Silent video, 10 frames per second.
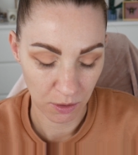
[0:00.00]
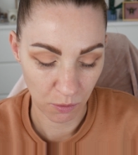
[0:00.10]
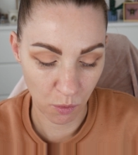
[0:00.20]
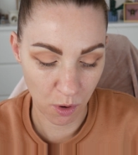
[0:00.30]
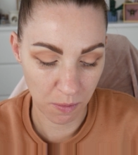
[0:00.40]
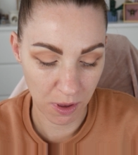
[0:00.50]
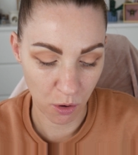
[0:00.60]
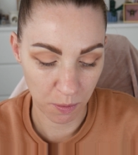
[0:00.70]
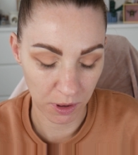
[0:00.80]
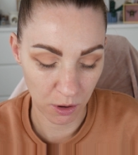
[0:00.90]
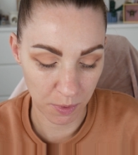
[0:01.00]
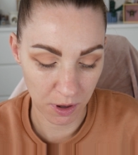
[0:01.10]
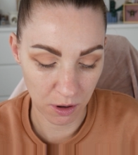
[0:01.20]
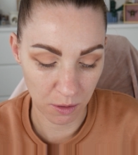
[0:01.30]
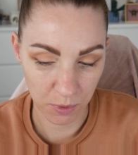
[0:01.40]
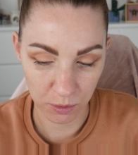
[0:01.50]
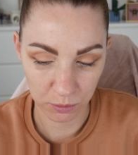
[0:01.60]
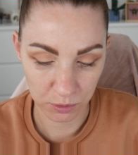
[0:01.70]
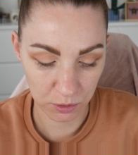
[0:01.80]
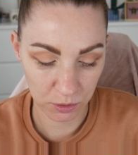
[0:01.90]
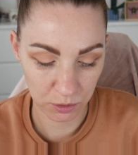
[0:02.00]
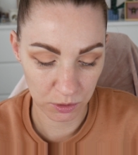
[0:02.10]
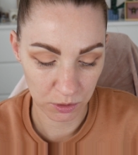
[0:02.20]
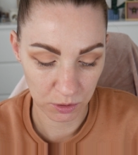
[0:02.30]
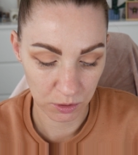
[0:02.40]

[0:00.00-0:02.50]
warm that up a little bit almost.